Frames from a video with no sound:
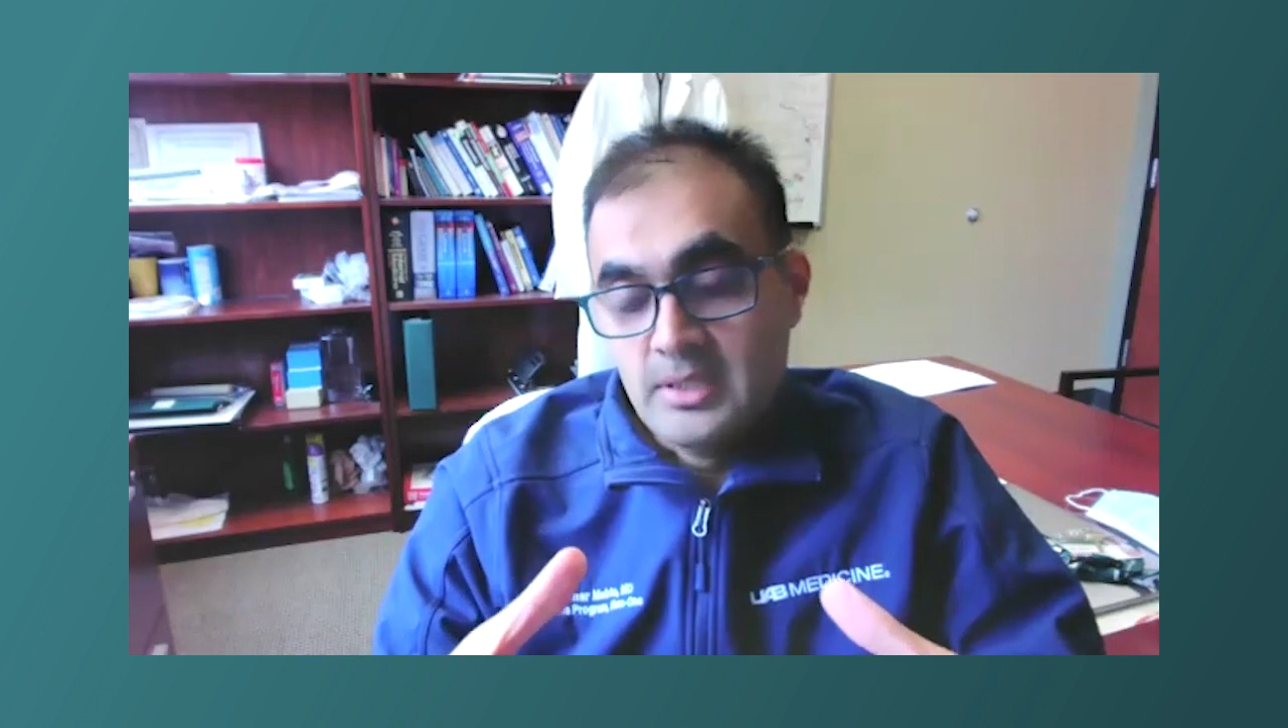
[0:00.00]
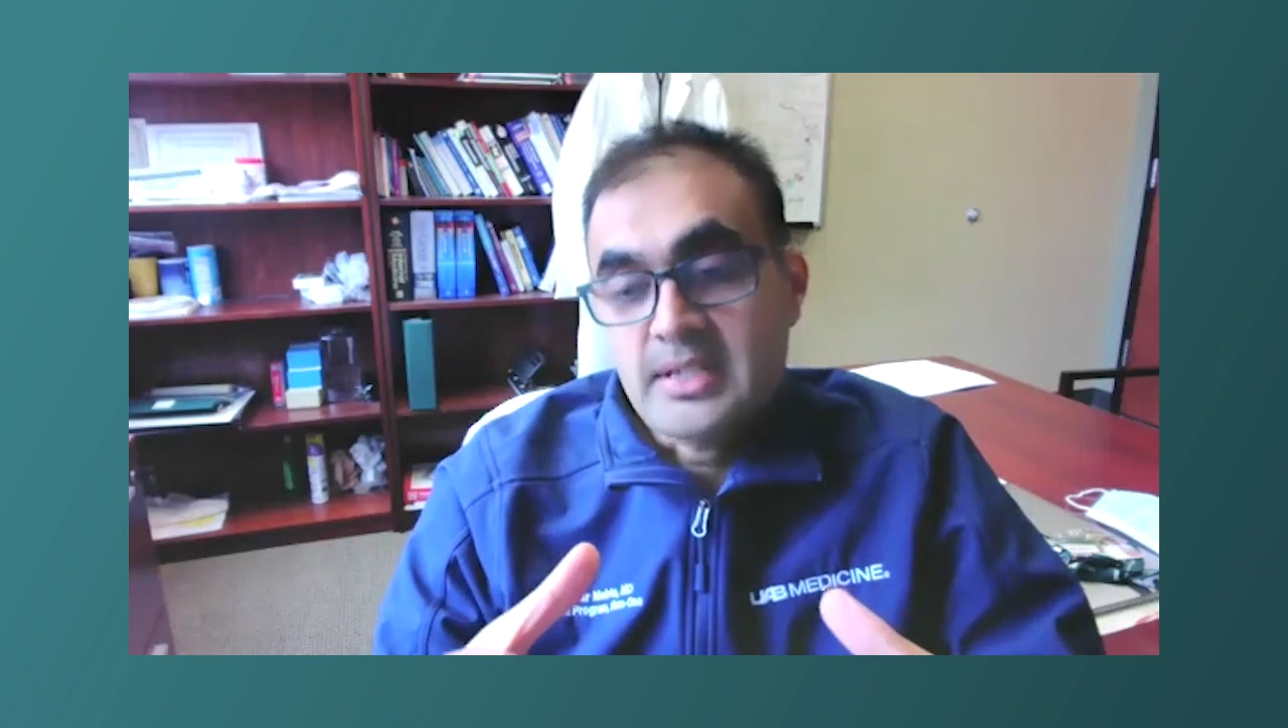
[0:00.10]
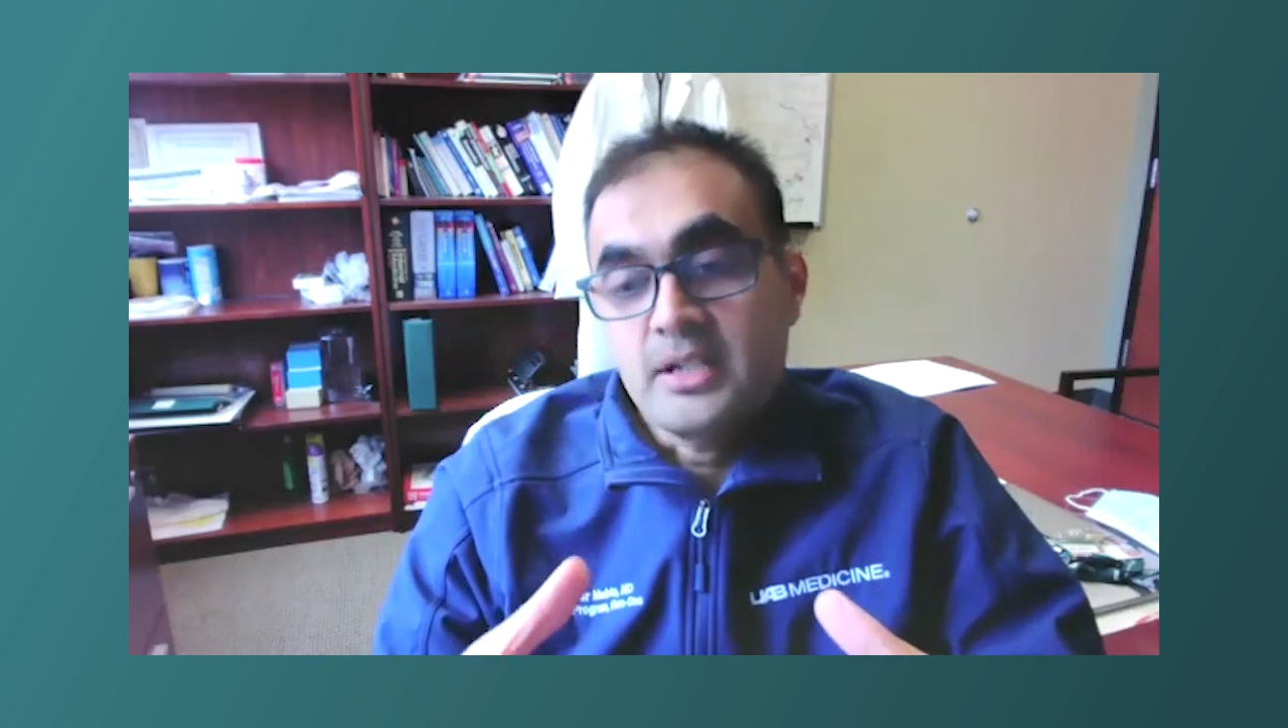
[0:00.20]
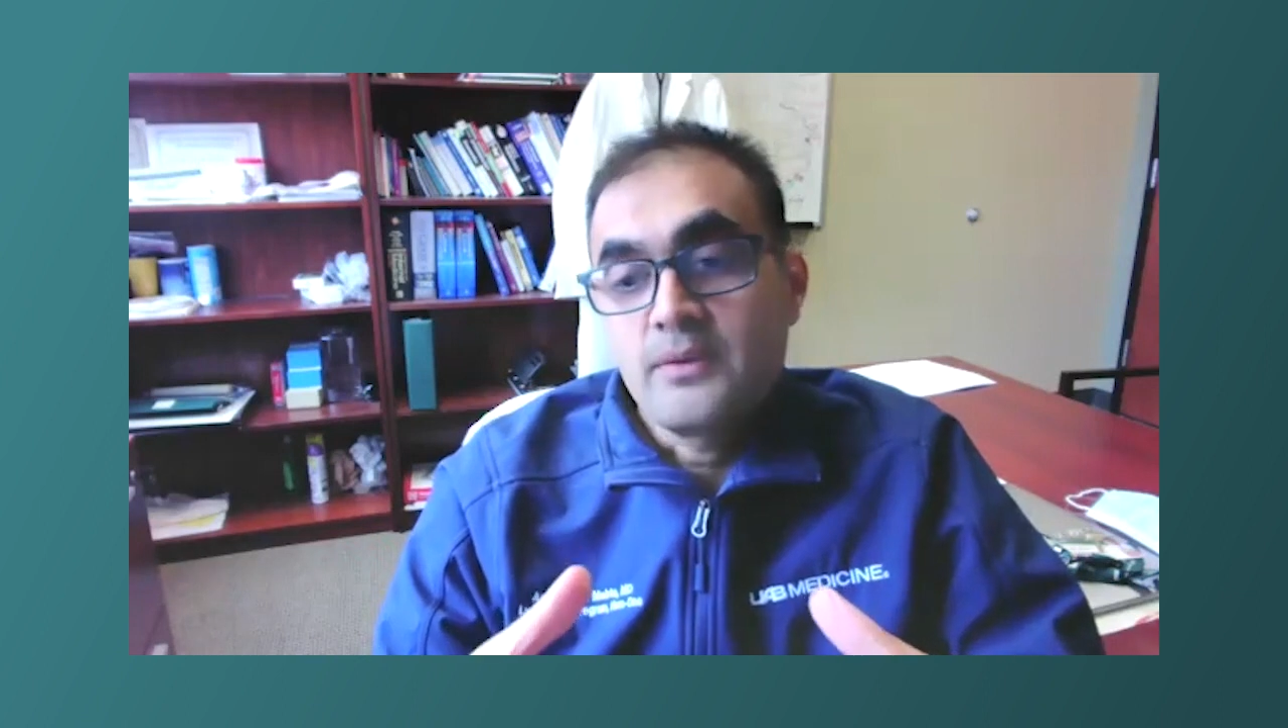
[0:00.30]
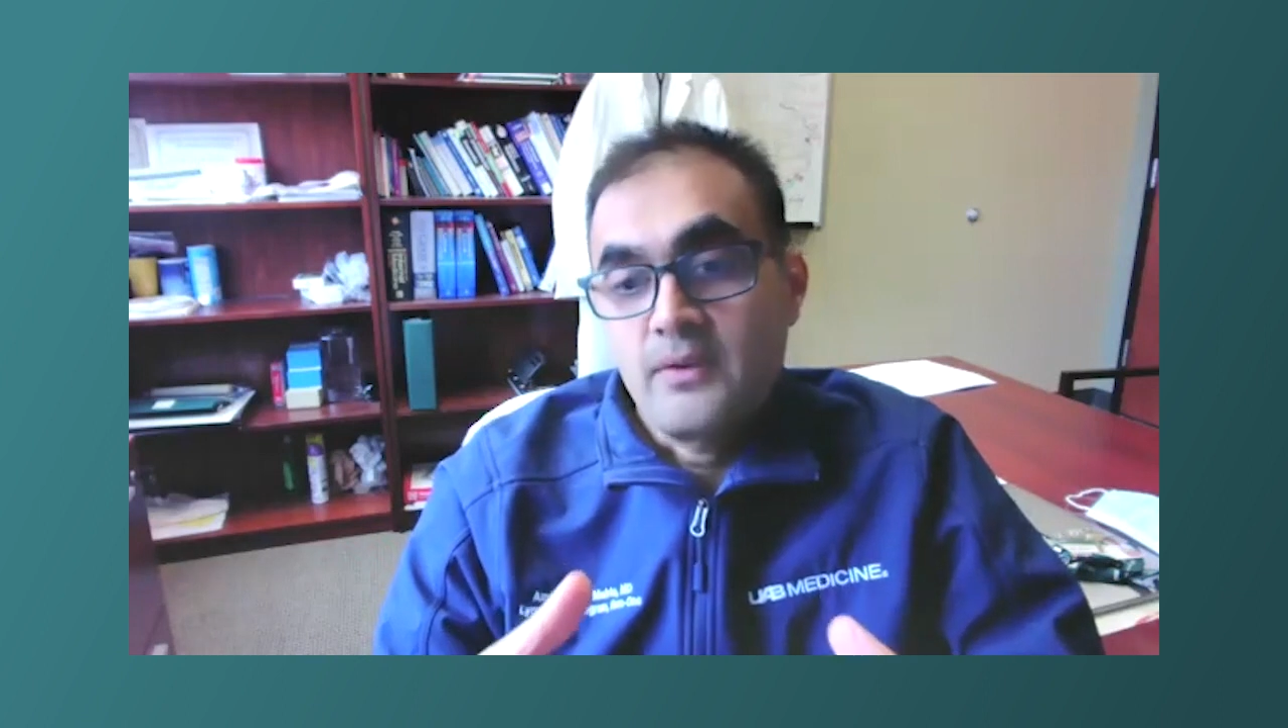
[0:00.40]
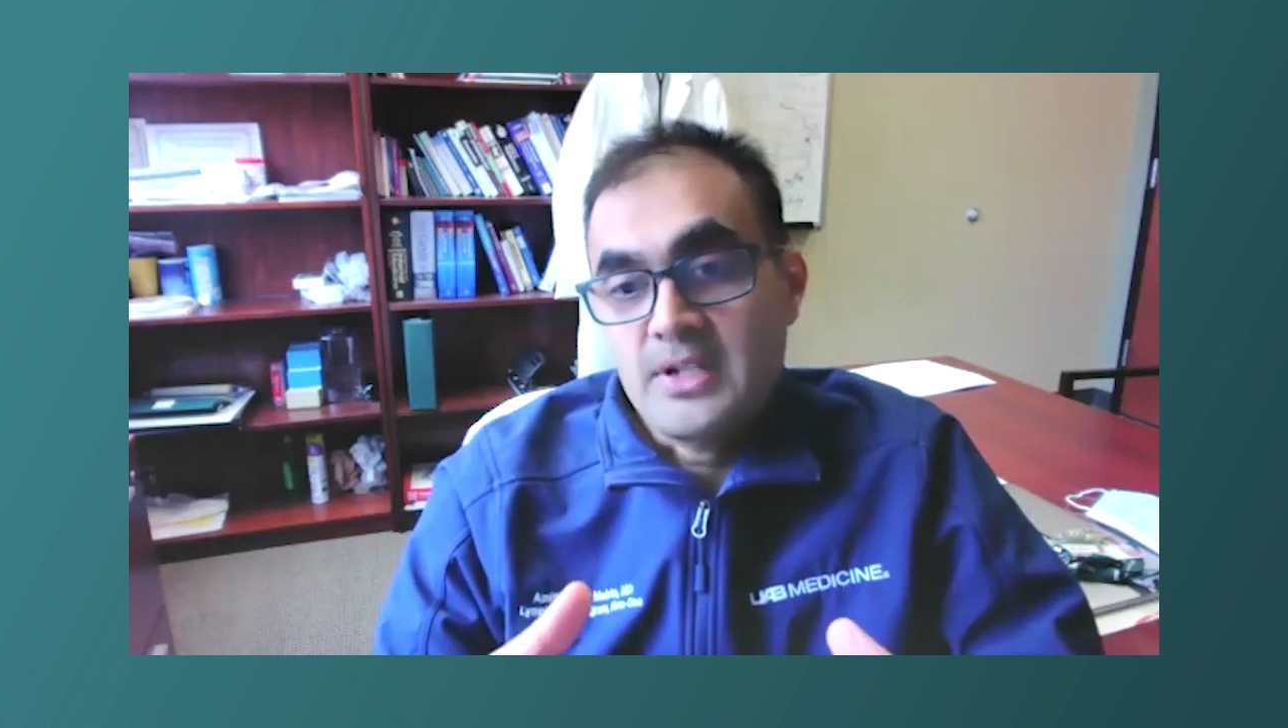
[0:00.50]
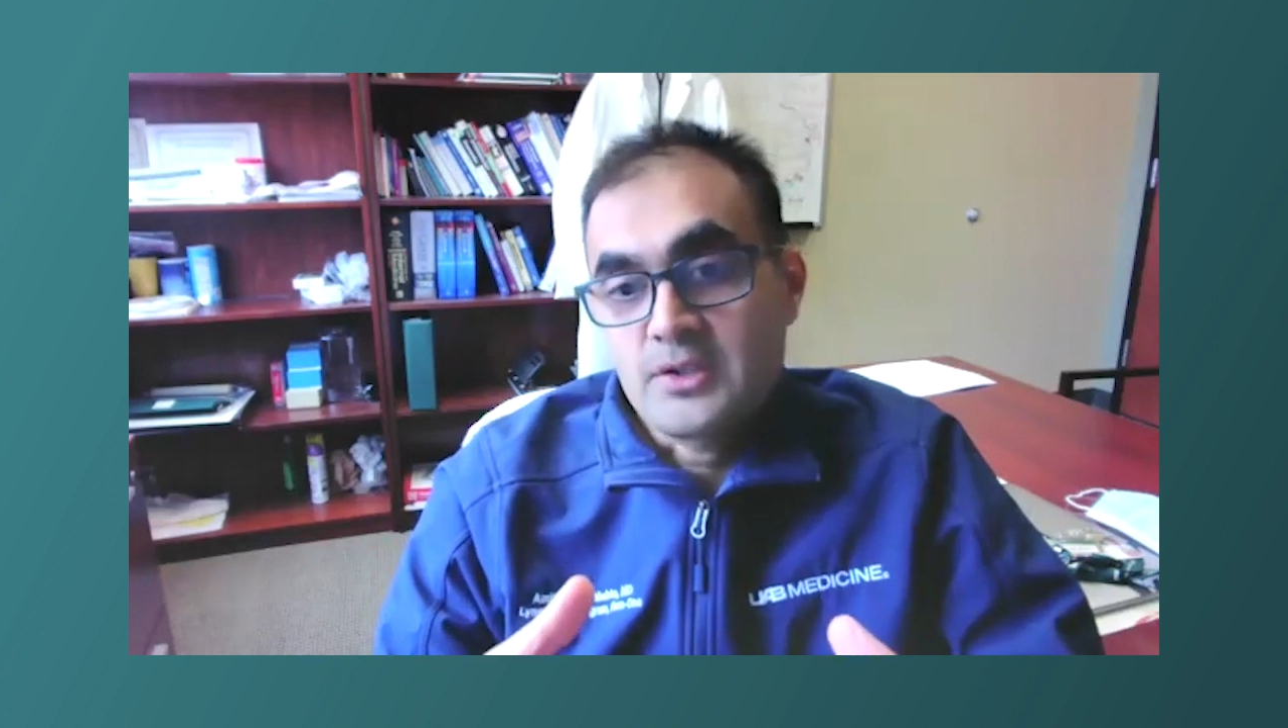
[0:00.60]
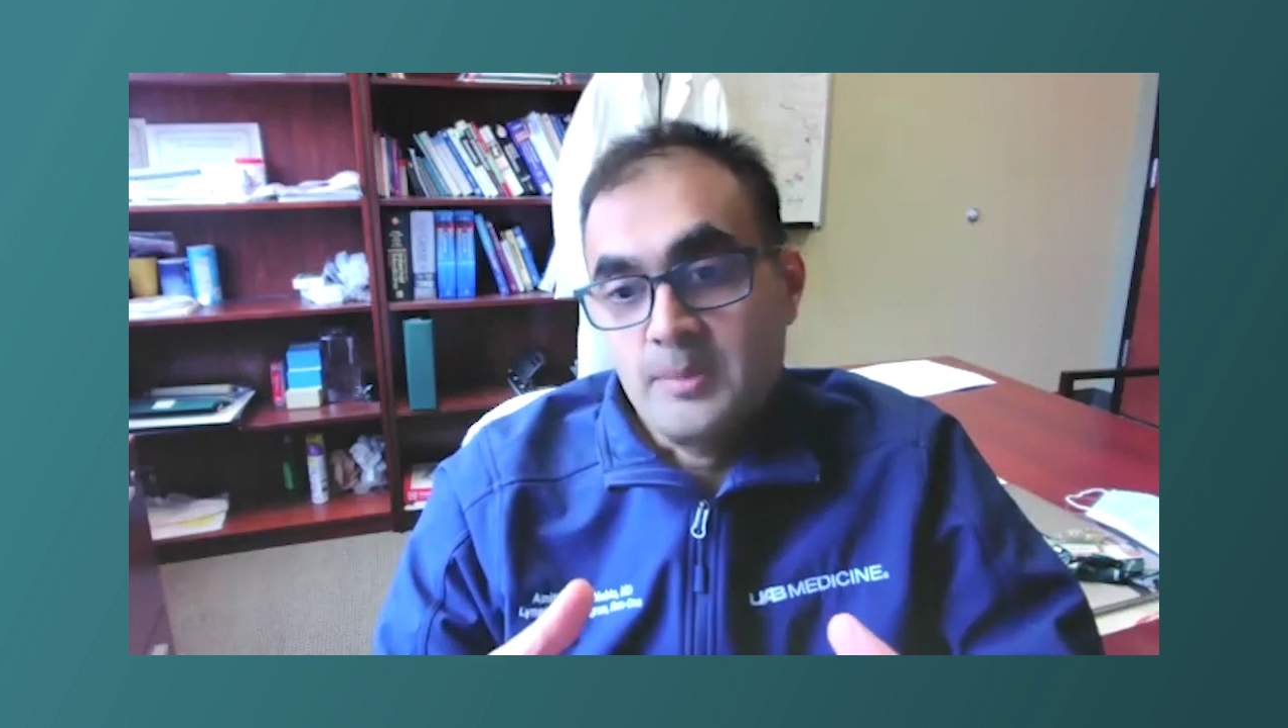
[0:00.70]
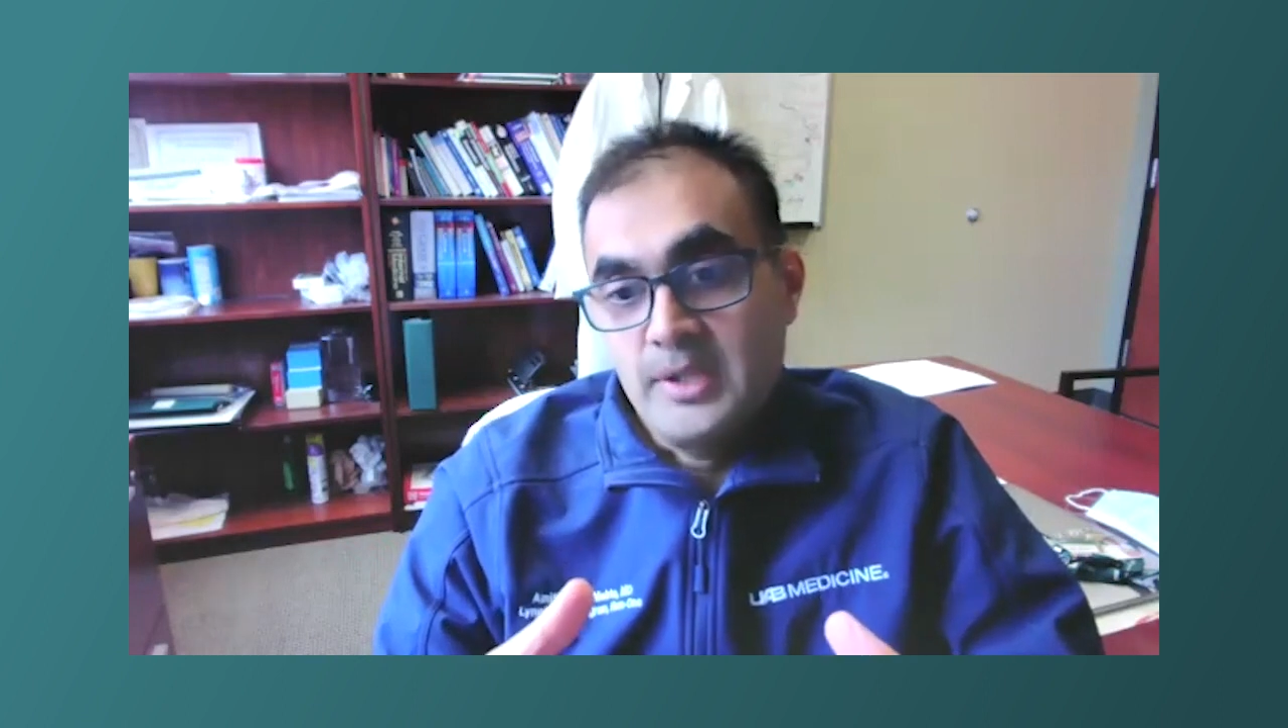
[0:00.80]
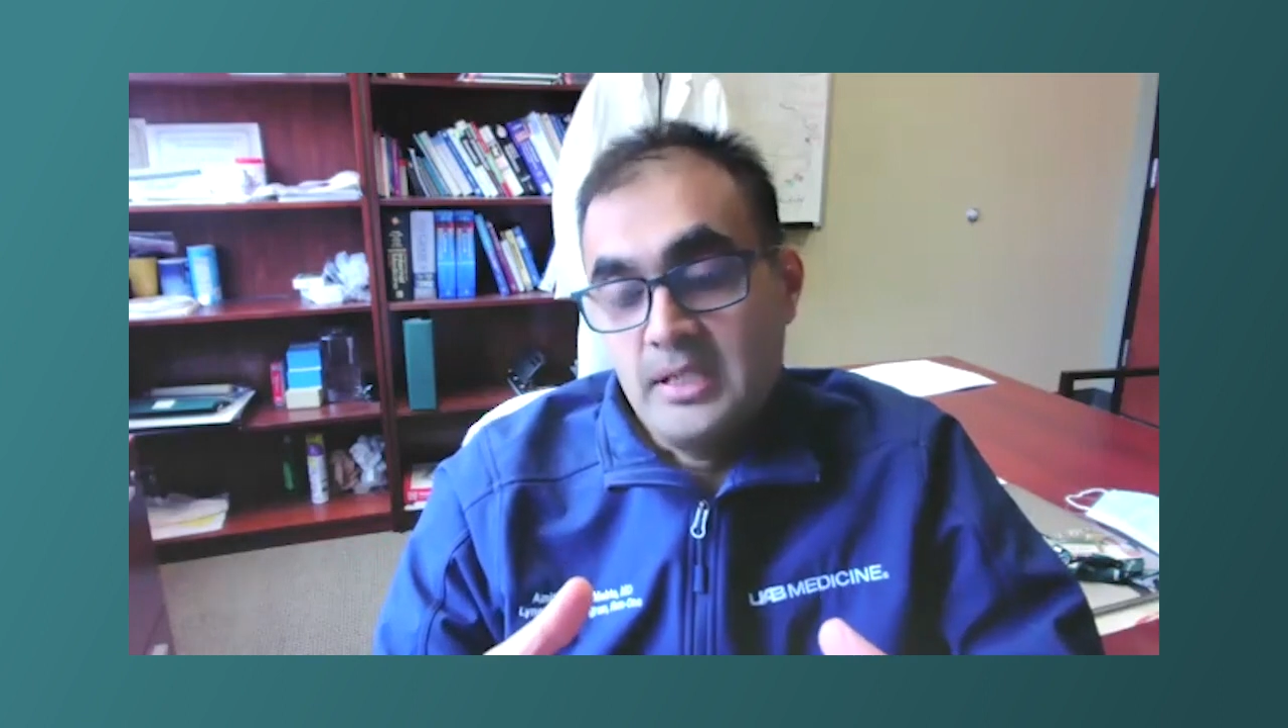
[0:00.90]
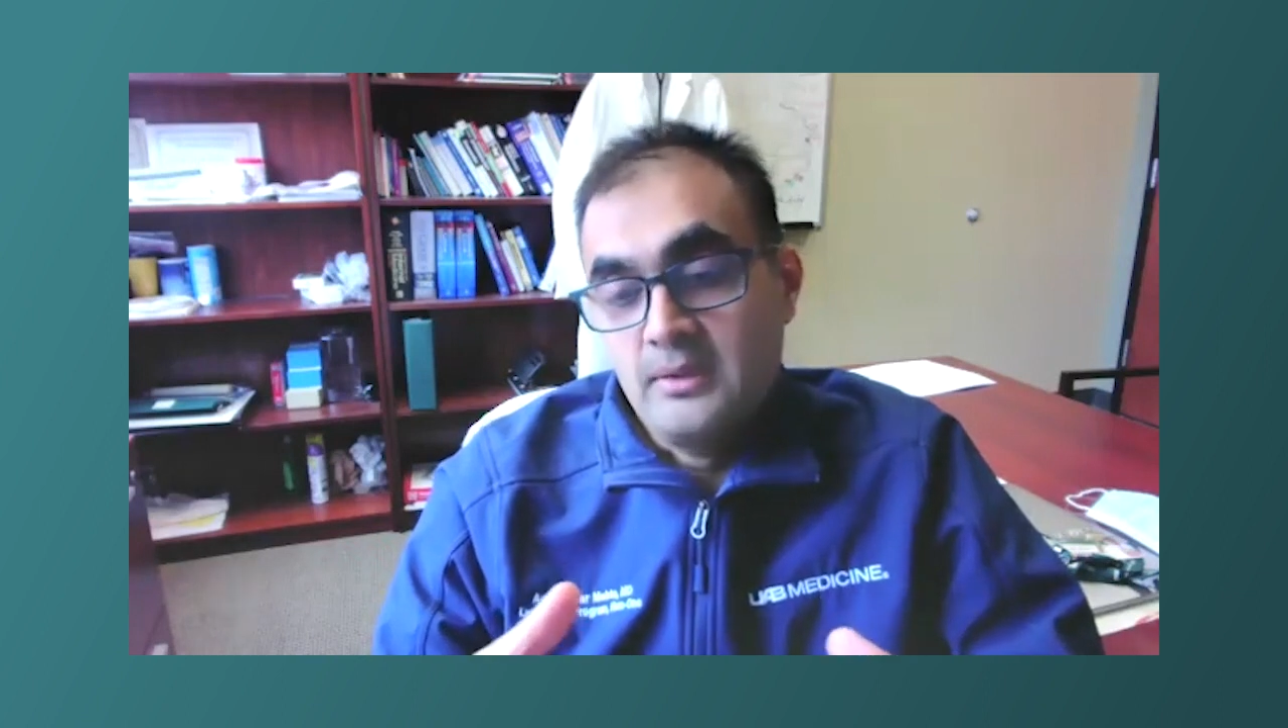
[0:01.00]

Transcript: kind of a recipe,